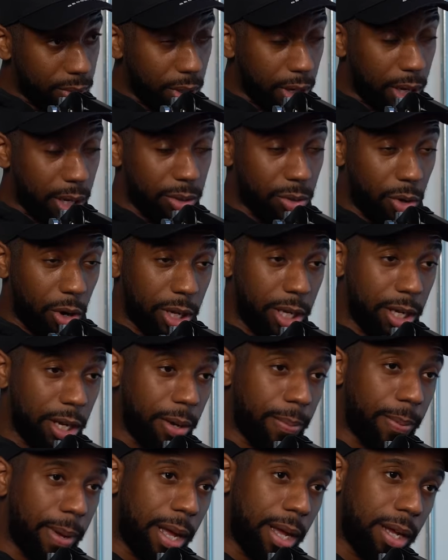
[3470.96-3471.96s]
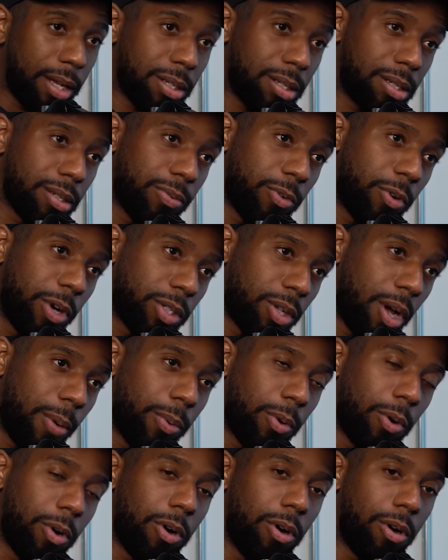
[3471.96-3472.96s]
So yeah, donkey kickbacks, for
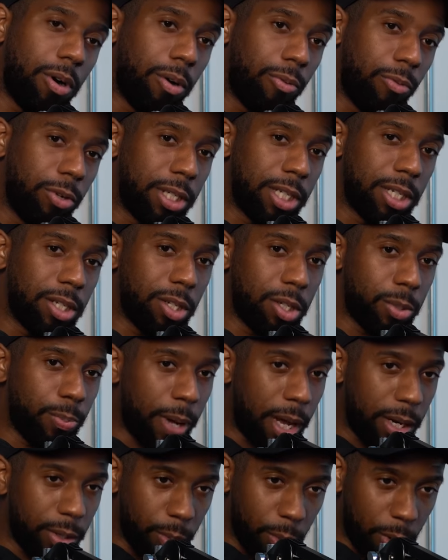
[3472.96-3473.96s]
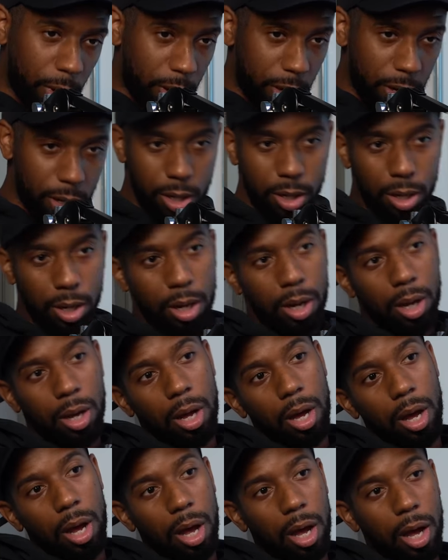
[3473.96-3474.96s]
example, or resistance band work
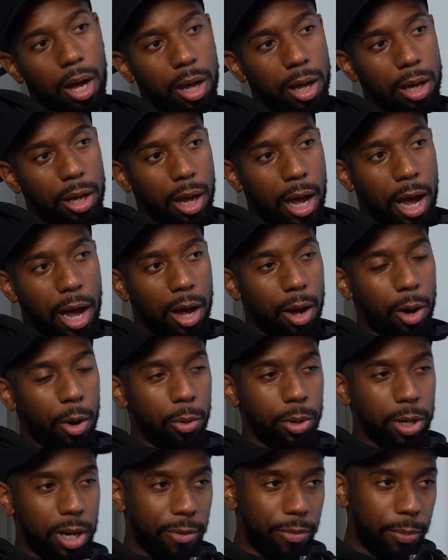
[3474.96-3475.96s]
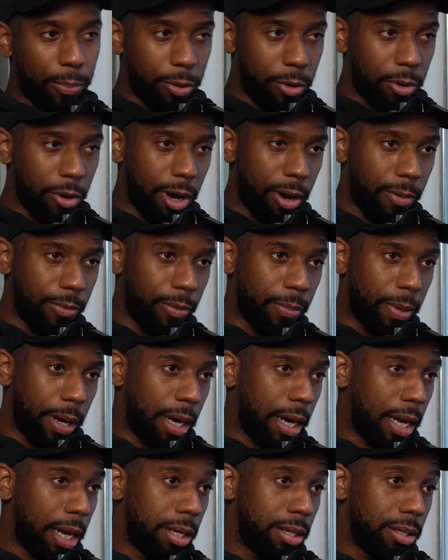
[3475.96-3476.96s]
I only have a program for my
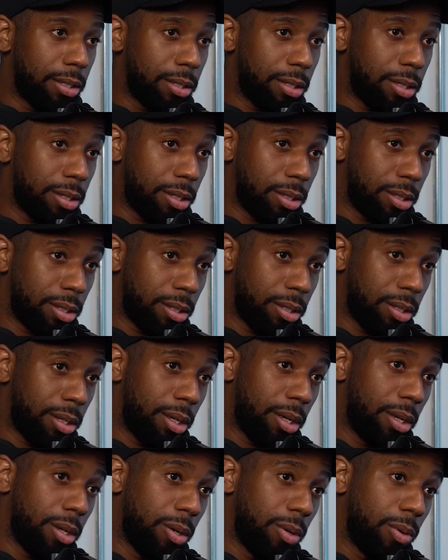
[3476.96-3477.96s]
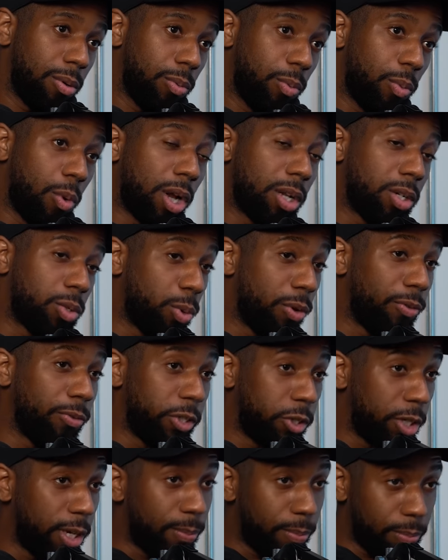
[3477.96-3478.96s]
clients. One
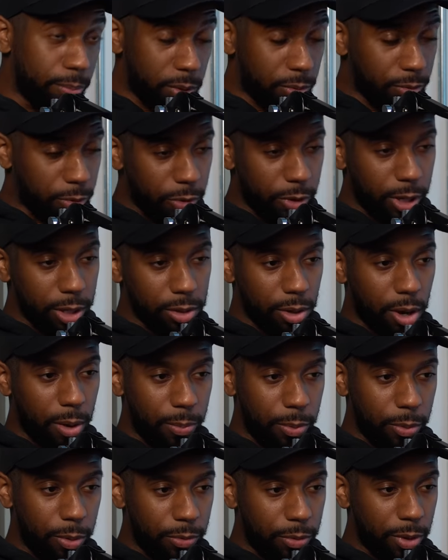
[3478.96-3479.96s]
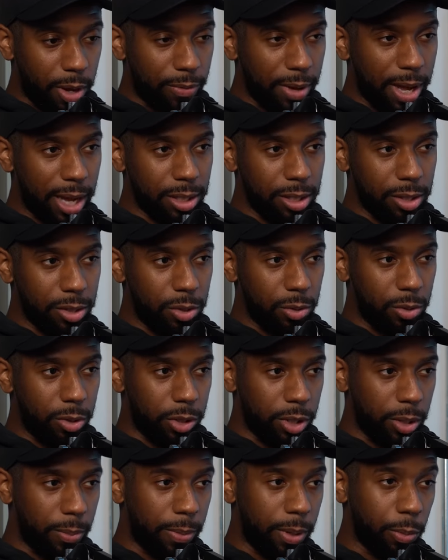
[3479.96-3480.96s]
with gyms, for example, if you have access to
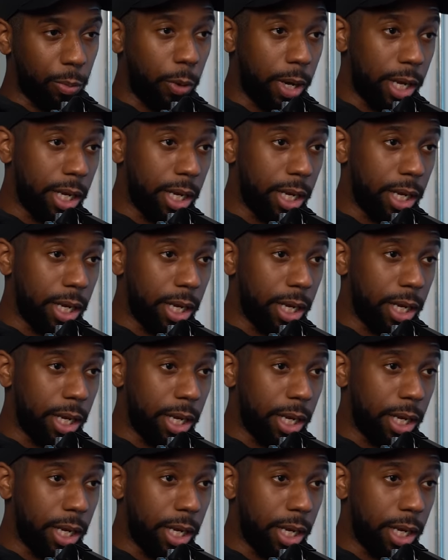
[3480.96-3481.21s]
a gym and